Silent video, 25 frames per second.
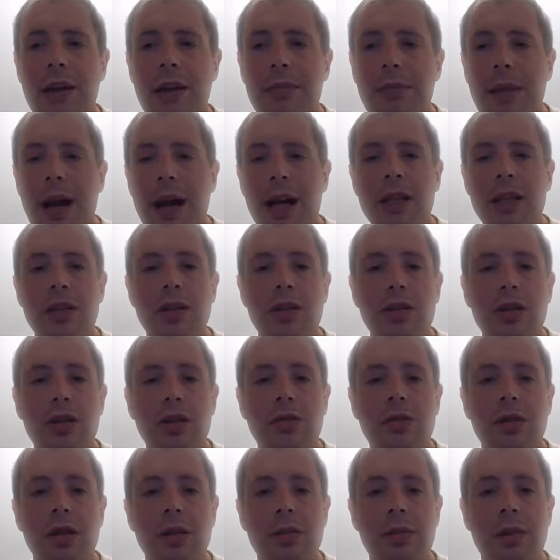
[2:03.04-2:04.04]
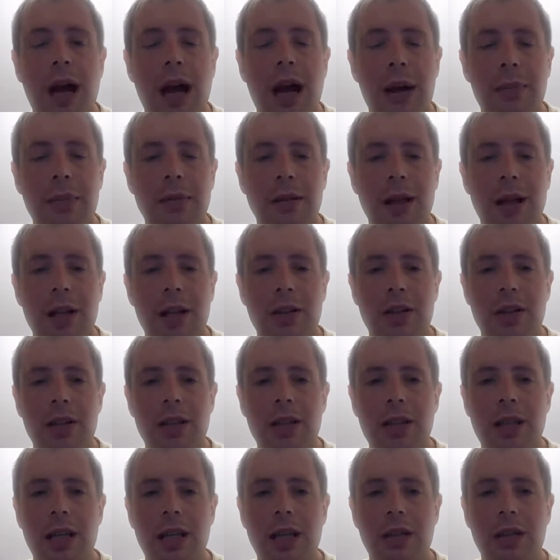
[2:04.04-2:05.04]
and Master's from Appalachian
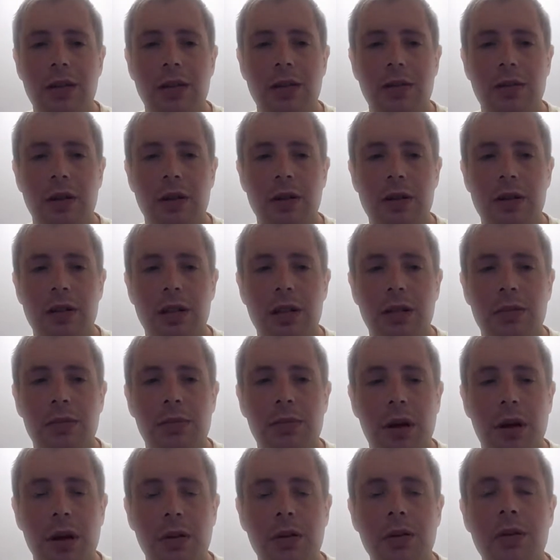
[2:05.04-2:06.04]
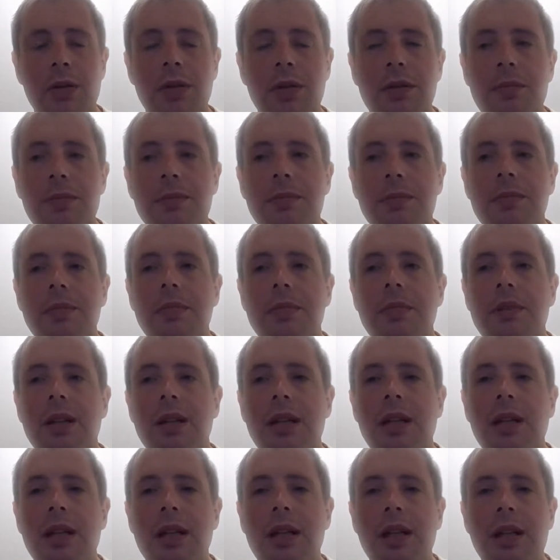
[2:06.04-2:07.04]
State University, both.
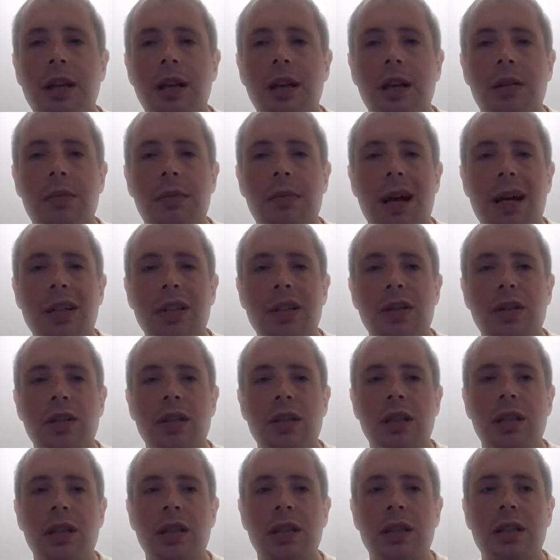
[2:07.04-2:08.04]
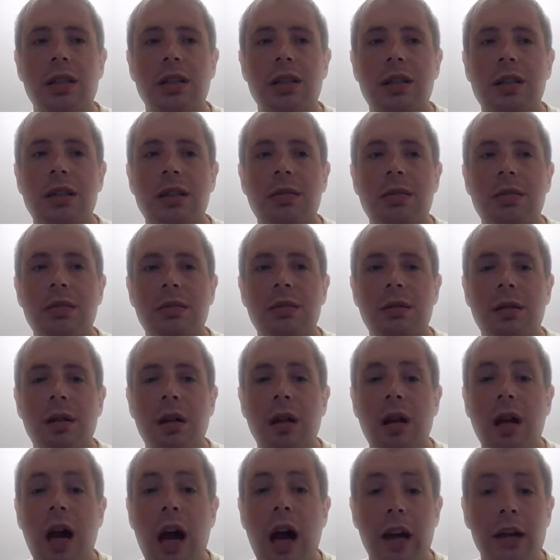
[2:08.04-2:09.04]
Master's in
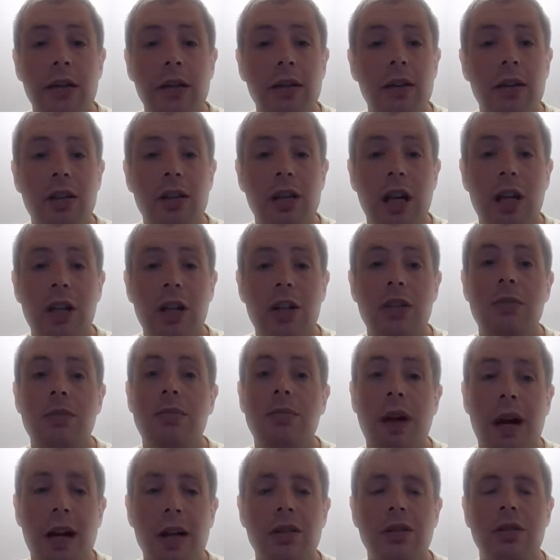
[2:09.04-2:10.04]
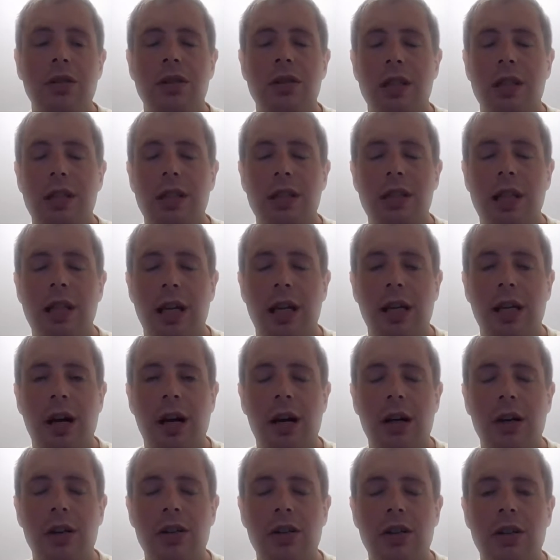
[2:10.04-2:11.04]
Higher Education, Bachelor's in
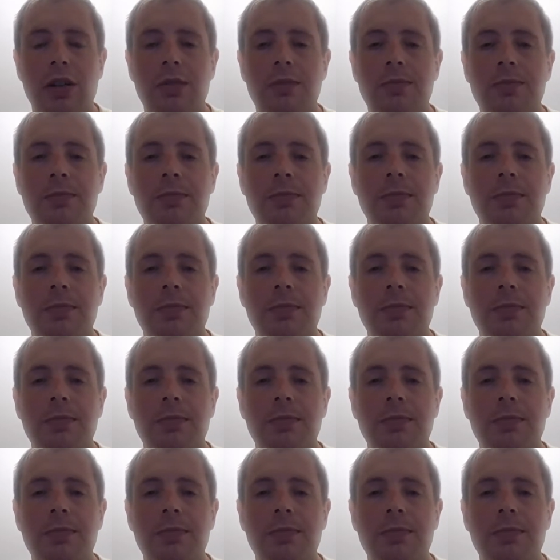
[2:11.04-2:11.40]
Psychology.